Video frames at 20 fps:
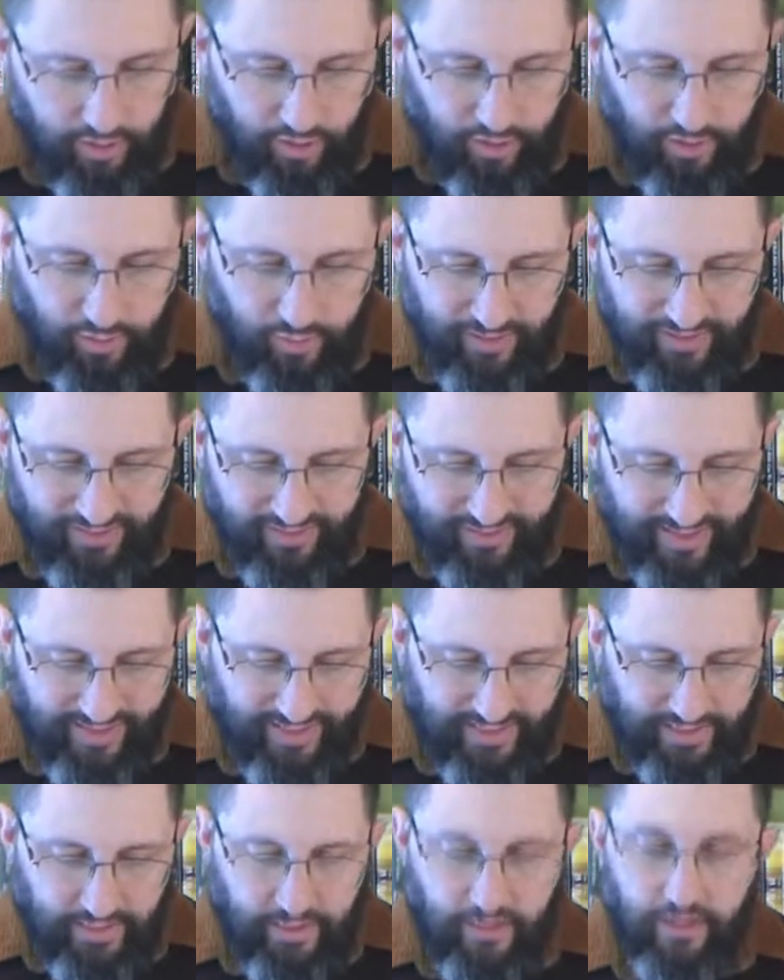Who is
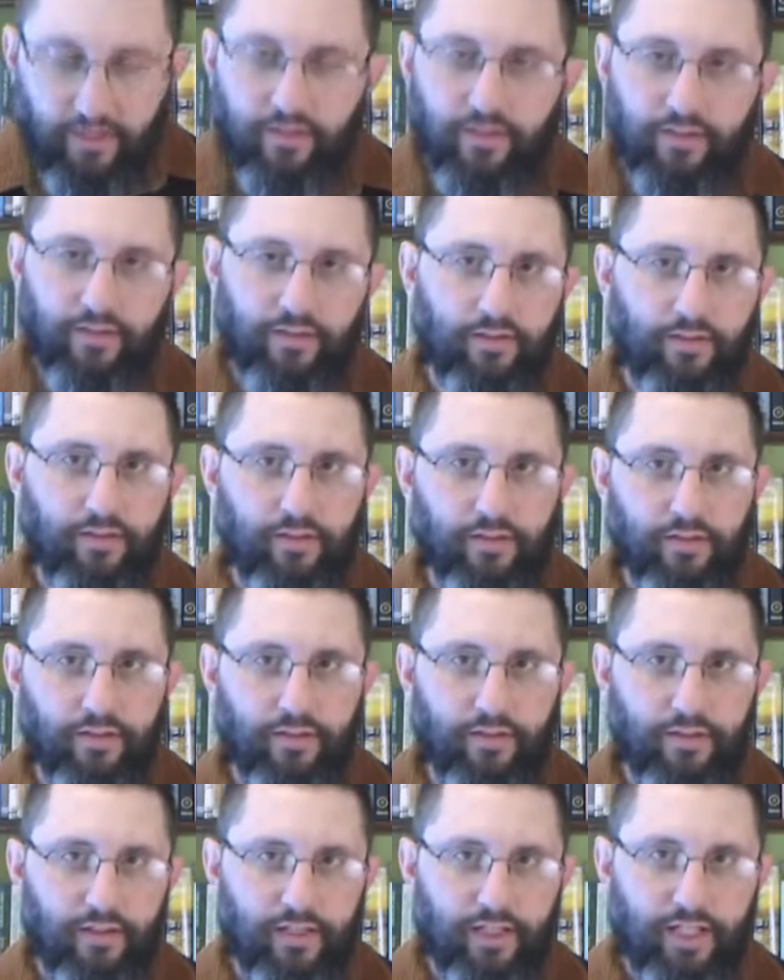the
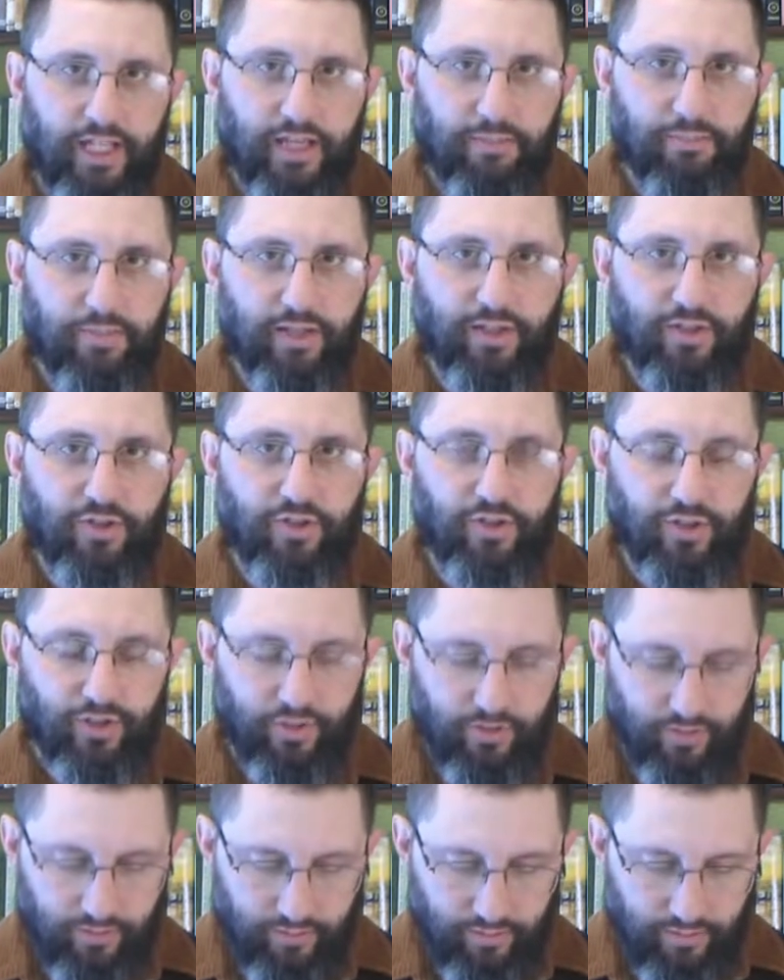image
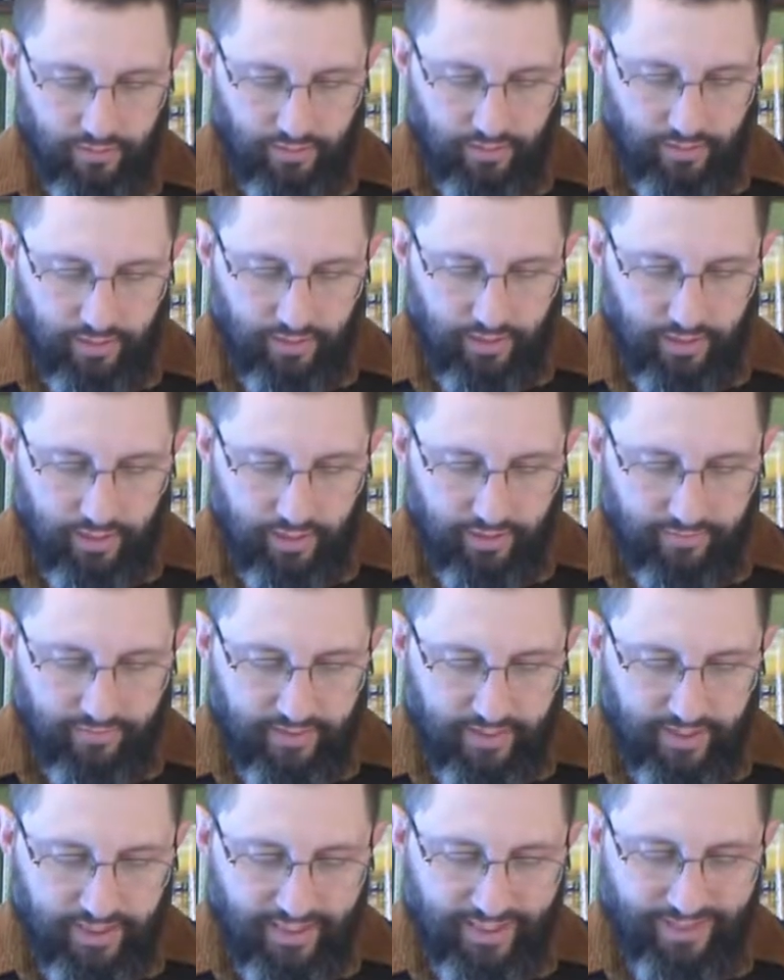of
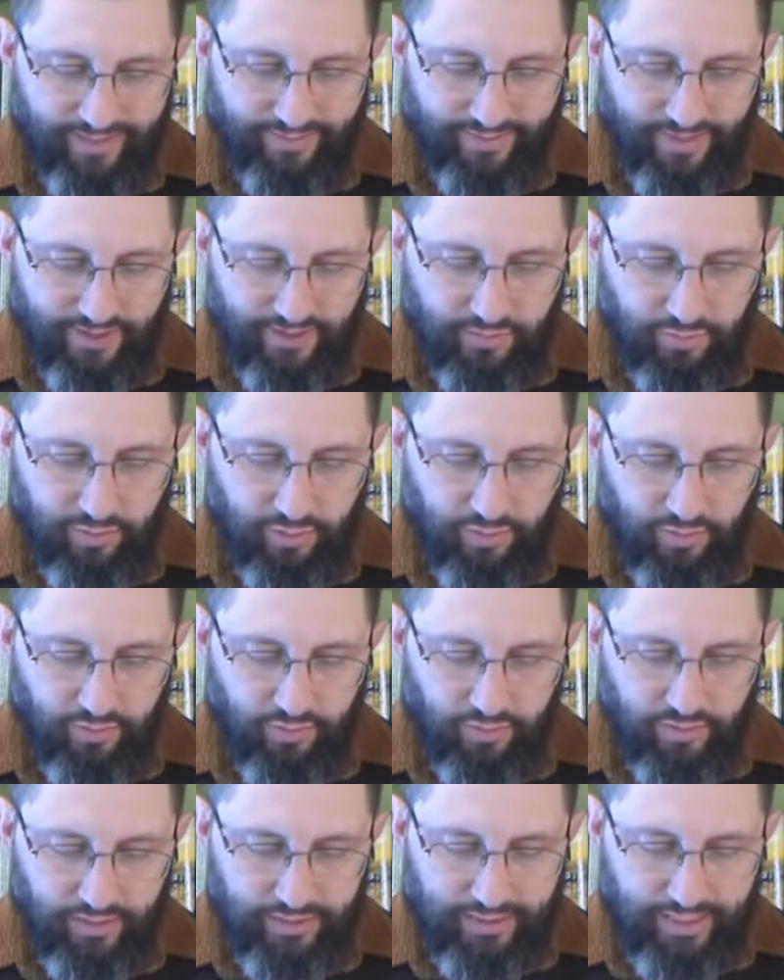the
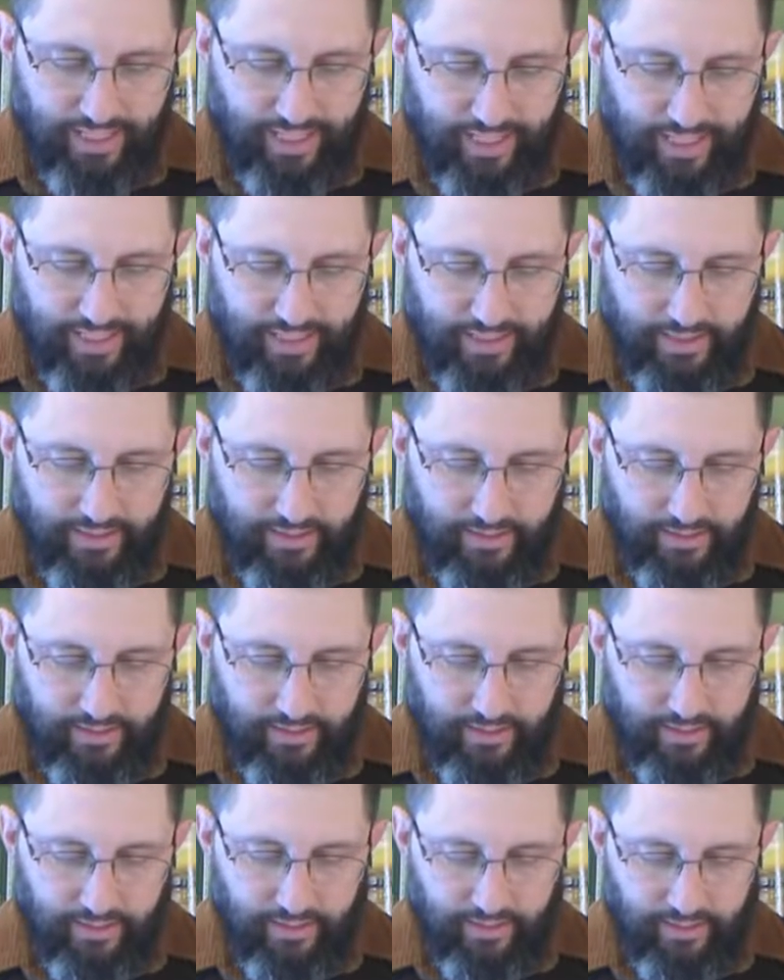invisible God,
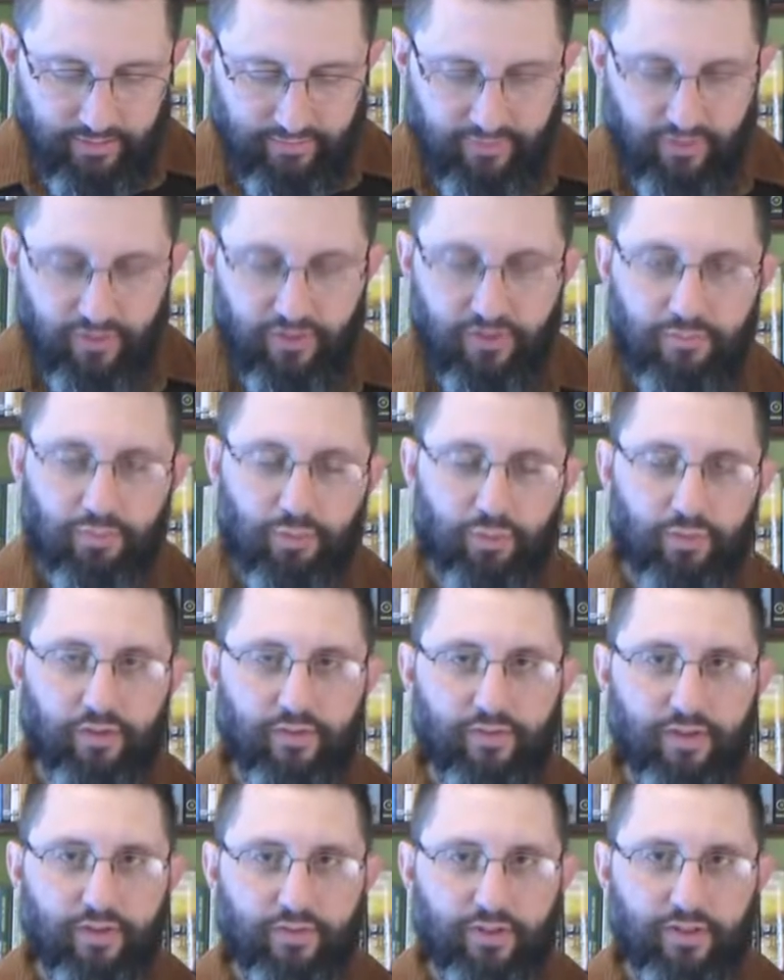the firstborn
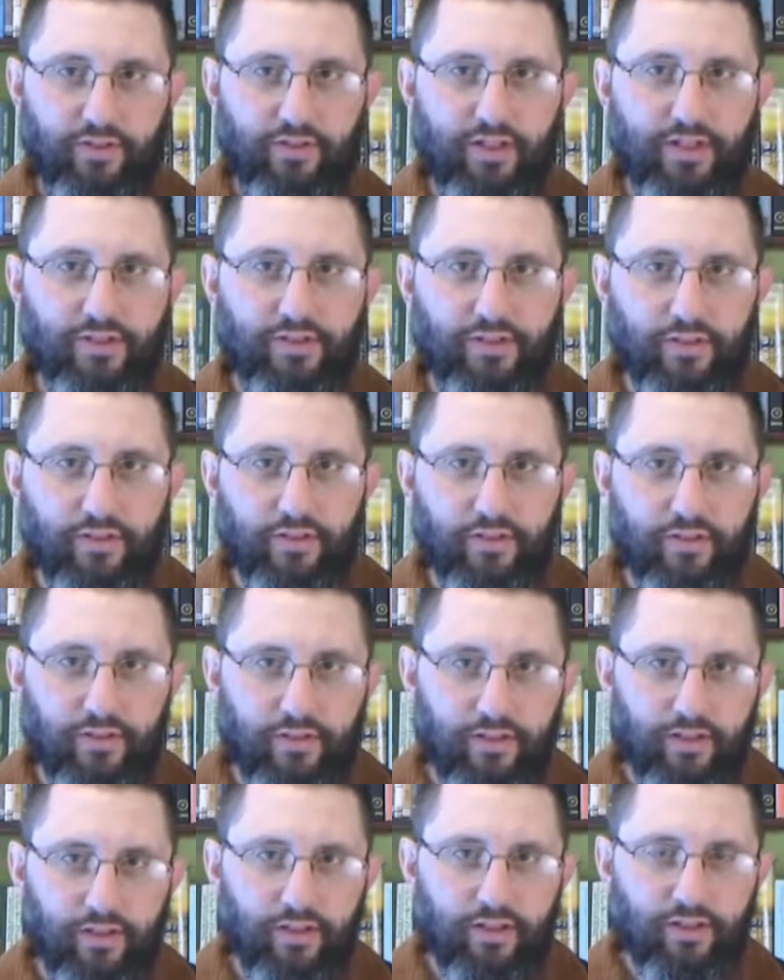of every creature?
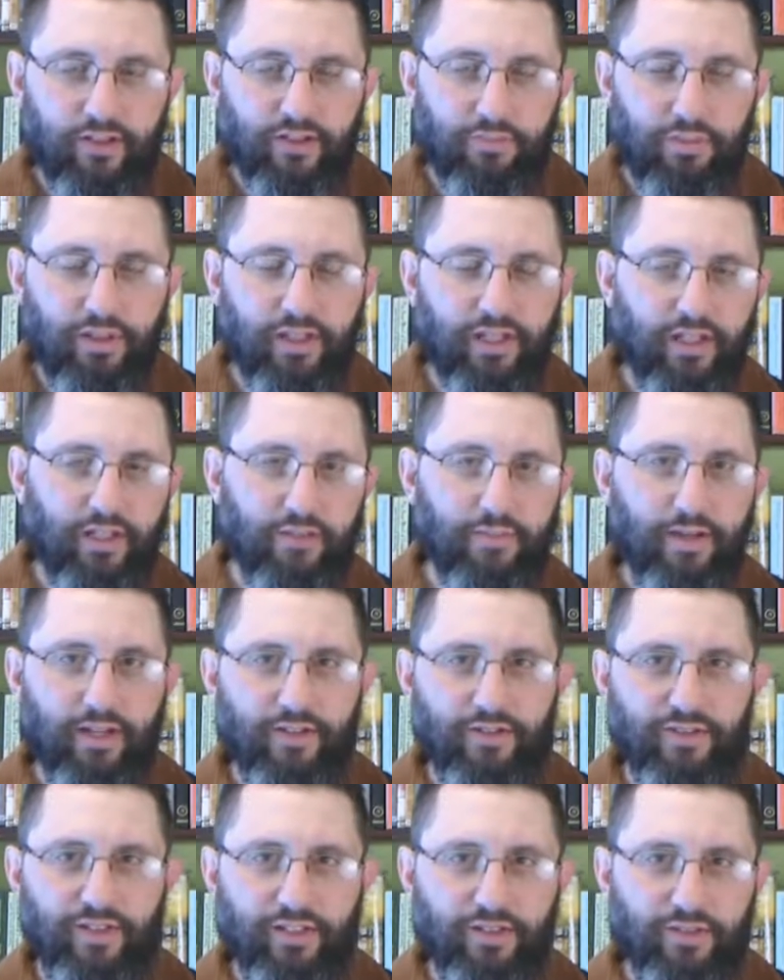Speaking
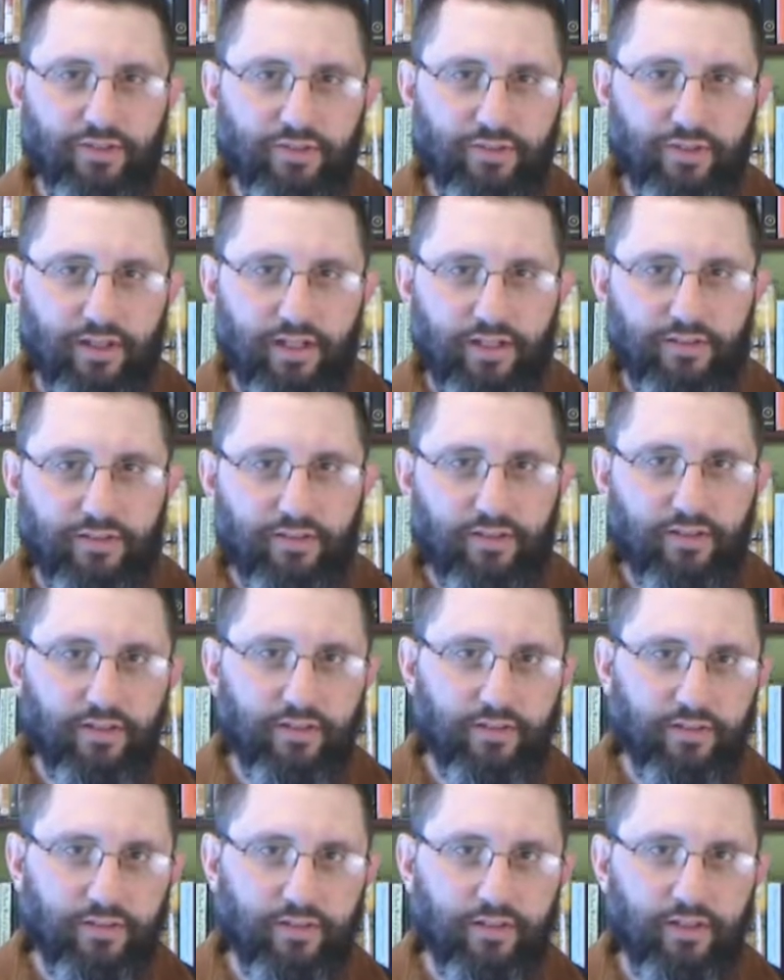about Jesus Christ.
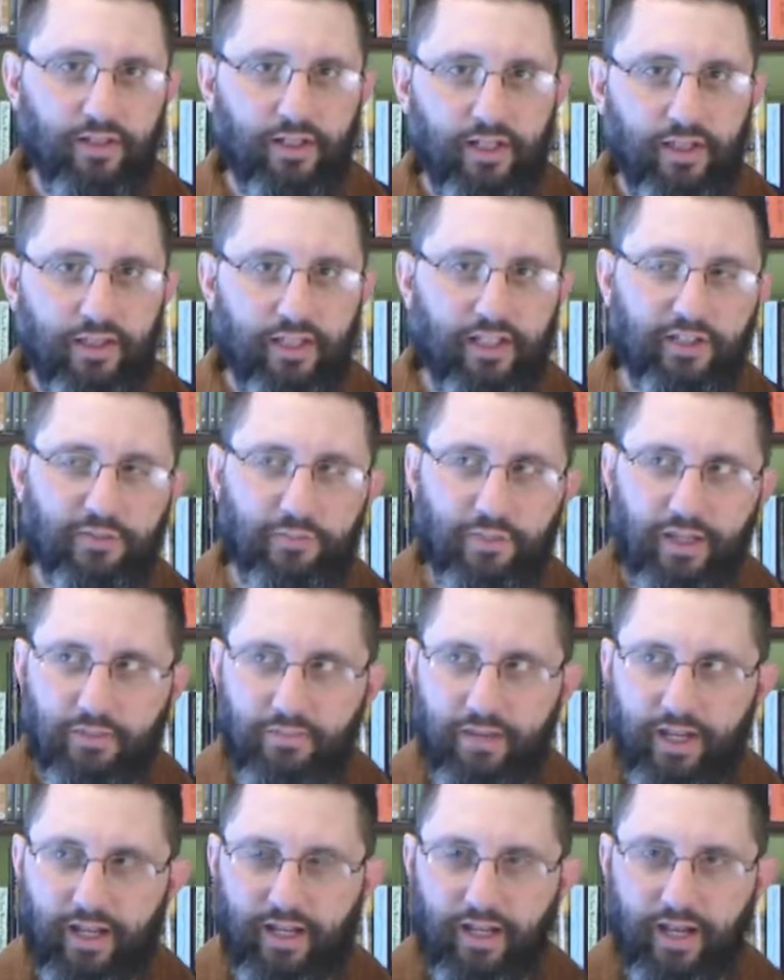Let us
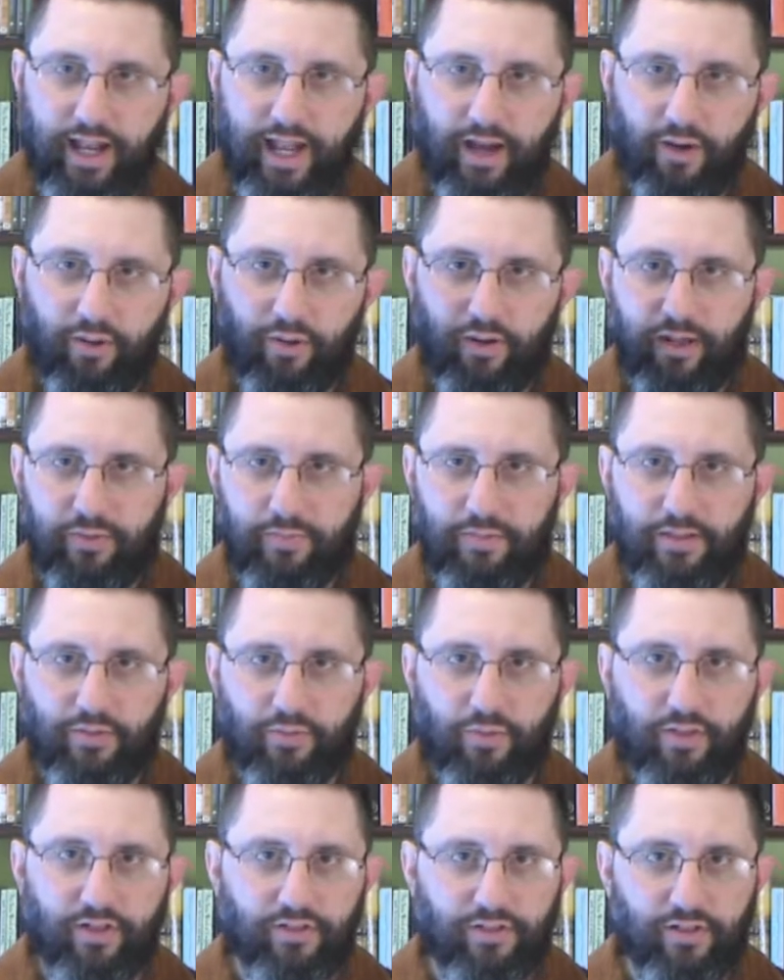make man in our image.
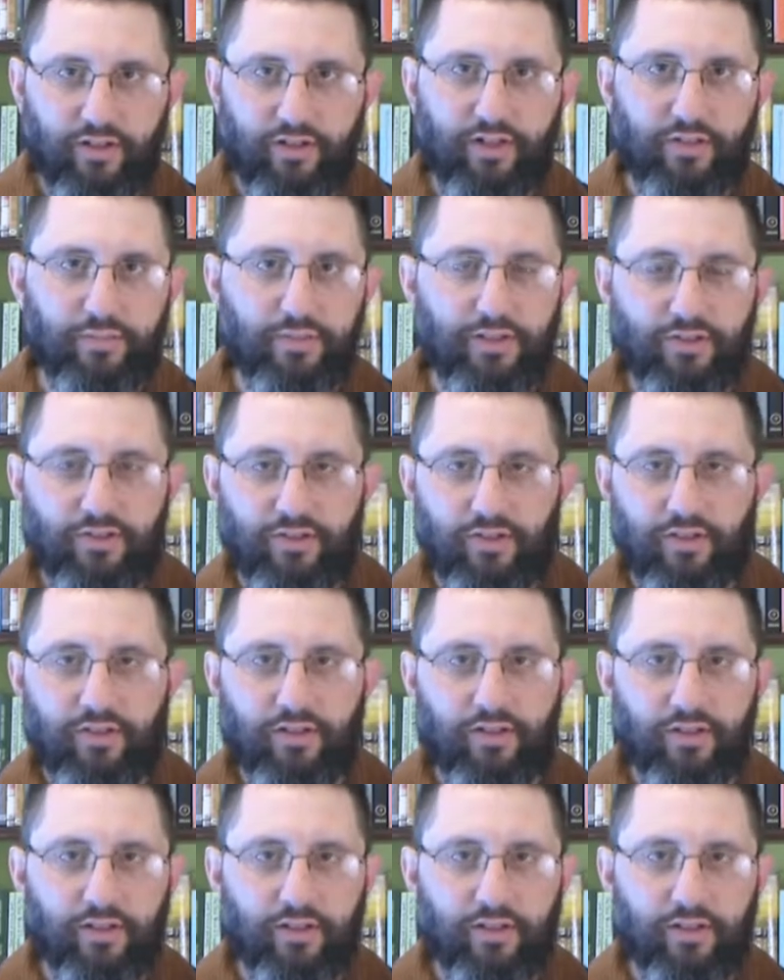What is our image?